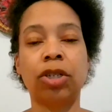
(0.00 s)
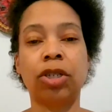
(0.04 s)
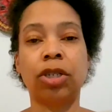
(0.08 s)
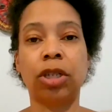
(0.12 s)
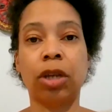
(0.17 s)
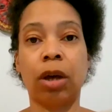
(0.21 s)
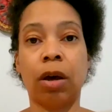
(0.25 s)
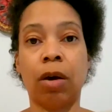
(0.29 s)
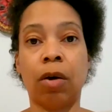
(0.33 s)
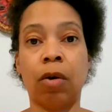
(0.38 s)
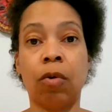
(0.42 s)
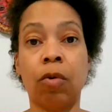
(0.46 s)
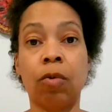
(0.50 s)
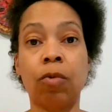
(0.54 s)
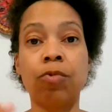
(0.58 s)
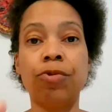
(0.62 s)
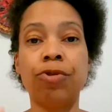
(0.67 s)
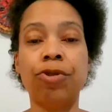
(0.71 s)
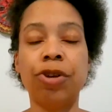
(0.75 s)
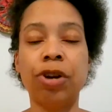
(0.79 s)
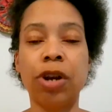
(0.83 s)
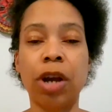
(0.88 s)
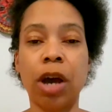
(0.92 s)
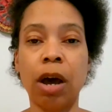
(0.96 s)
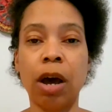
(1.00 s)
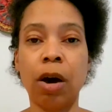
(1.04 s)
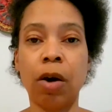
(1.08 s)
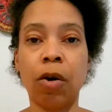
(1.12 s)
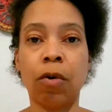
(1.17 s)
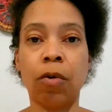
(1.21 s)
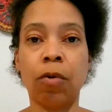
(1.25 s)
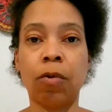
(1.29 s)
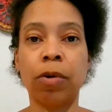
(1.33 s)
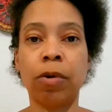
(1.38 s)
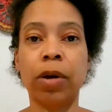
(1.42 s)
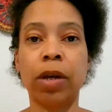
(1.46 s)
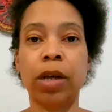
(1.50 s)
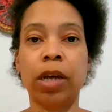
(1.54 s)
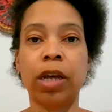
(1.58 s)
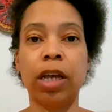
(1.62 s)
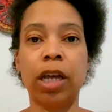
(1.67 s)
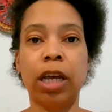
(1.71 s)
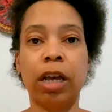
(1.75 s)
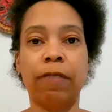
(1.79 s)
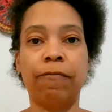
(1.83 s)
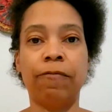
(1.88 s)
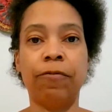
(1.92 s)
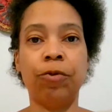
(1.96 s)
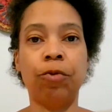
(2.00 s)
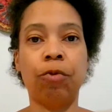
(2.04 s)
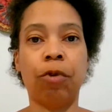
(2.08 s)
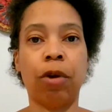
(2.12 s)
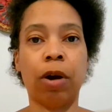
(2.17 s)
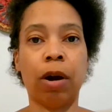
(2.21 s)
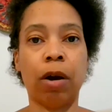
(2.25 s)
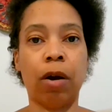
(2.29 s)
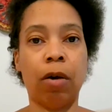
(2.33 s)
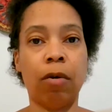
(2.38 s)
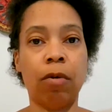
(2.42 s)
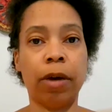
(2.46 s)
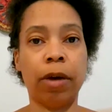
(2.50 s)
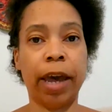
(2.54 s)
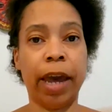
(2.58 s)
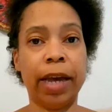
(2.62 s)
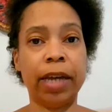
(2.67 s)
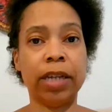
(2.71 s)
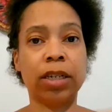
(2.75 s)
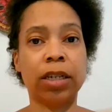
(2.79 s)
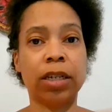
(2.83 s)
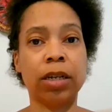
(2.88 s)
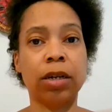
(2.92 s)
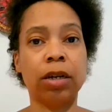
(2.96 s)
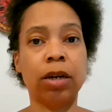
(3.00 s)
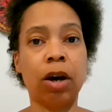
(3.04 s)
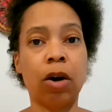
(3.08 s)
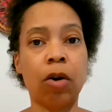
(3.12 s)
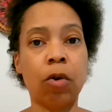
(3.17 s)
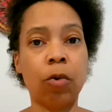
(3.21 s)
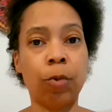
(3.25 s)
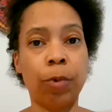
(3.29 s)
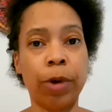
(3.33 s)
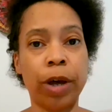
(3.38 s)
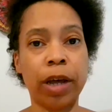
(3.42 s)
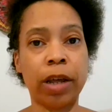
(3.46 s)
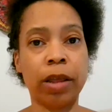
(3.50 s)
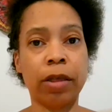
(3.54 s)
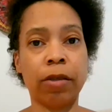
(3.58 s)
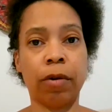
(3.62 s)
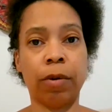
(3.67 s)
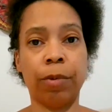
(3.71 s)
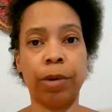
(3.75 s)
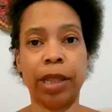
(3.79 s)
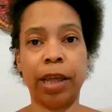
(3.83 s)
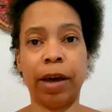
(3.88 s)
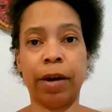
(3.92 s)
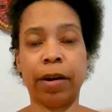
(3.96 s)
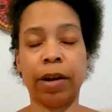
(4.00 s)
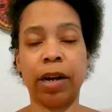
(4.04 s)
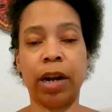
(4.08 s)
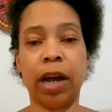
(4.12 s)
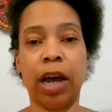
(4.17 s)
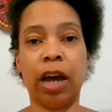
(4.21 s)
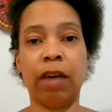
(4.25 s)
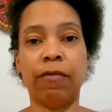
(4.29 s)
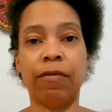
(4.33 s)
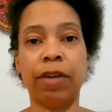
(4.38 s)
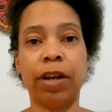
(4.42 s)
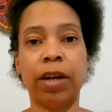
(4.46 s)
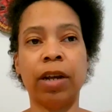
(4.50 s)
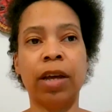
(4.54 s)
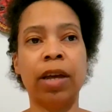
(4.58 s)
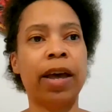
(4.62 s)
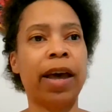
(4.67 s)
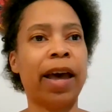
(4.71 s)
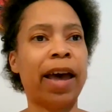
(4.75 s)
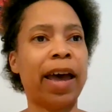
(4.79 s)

So know if you are okay to go with or without an oven.